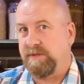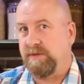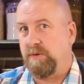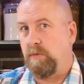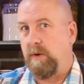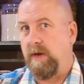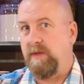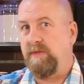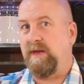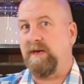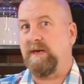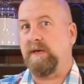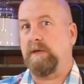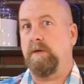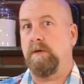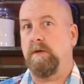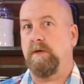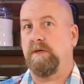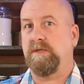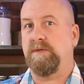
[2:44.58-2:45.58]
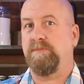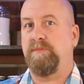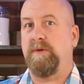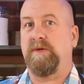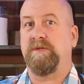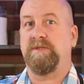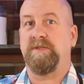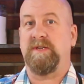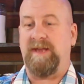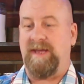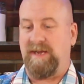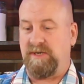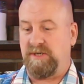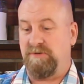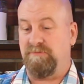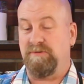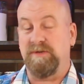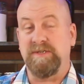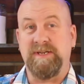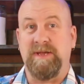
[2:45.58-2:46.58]
the way that it looks, because it
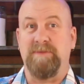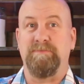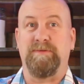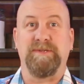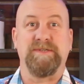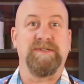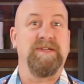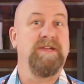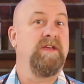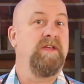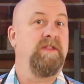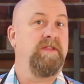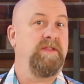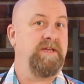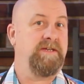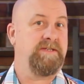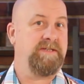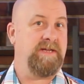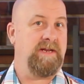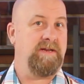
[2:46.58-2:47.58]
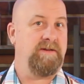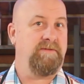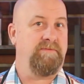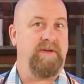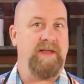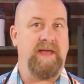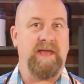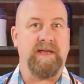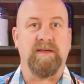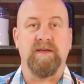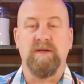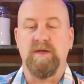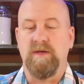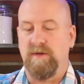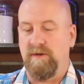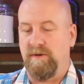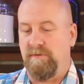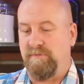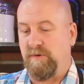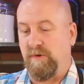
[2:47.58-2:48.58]
actually resembles the Italian flag,
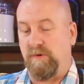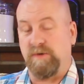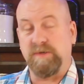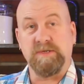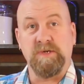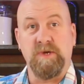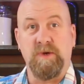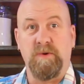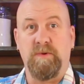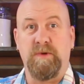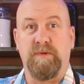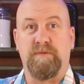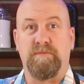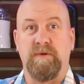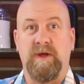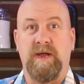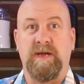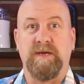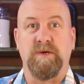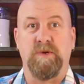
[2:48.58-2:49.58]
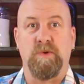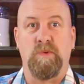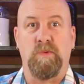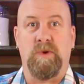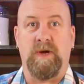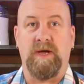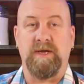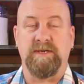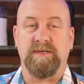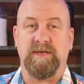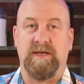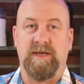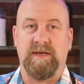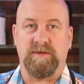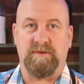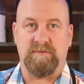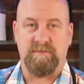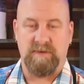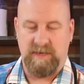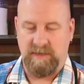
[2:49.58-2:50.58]
of course, with red, white,
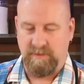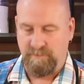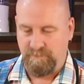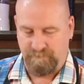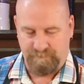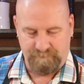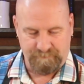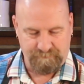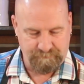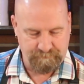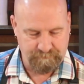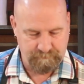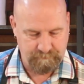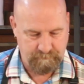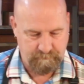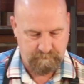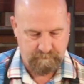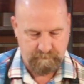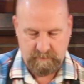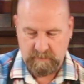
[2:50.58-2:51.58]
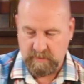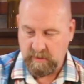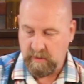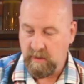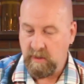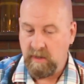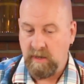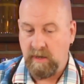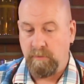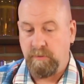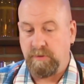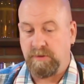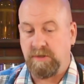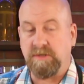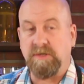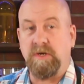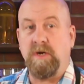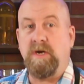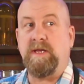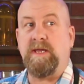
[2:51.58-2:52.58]
and green. And we're
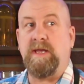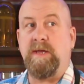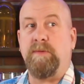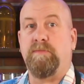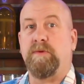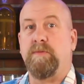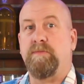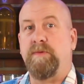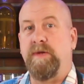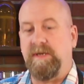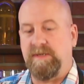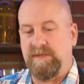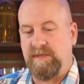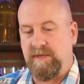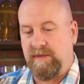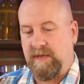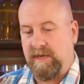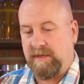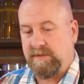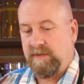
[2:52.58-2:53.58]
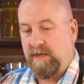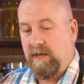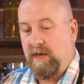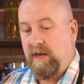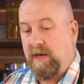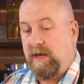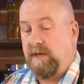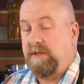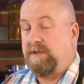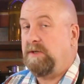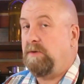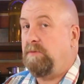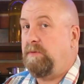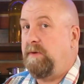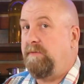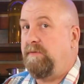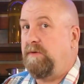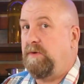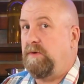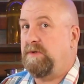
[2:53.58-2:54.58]
just going to keep repeating that until
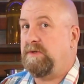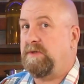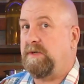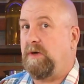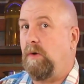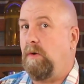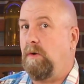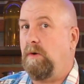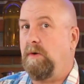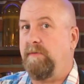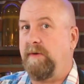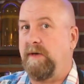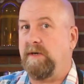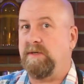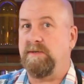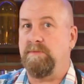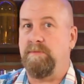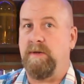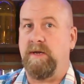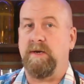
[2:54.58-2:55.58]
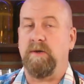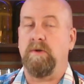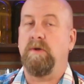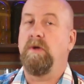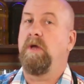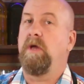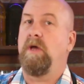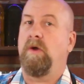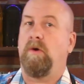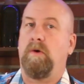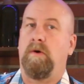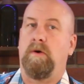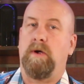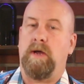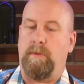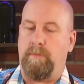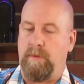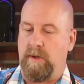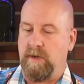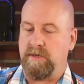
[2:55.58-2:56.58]
we've used all of our tomato or
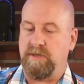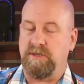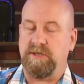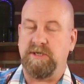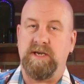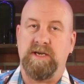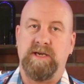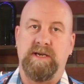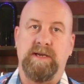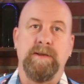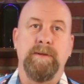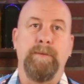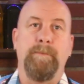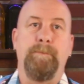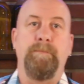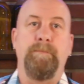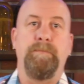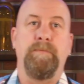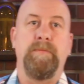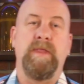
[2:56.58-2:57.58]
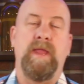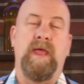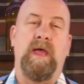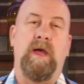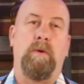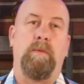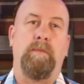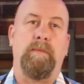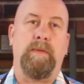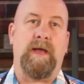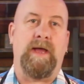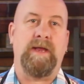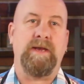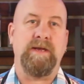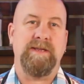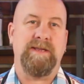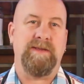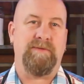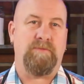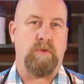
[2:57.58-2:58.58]
our bocconcini. Now, I
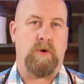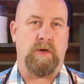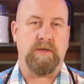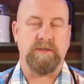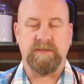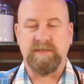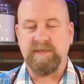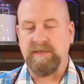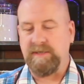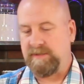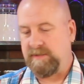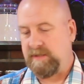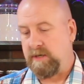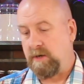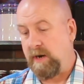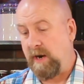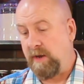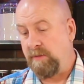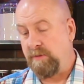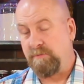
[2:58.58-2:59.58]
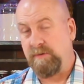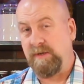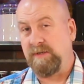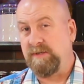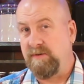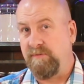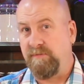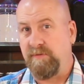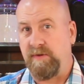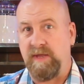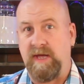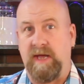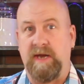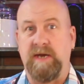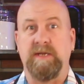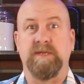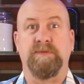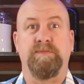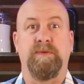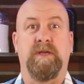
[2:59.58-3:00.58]
didn't give quantities here, and the reason for that
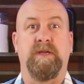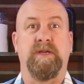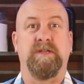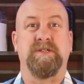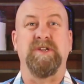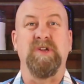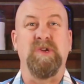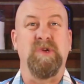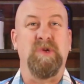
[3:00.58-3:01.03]
is because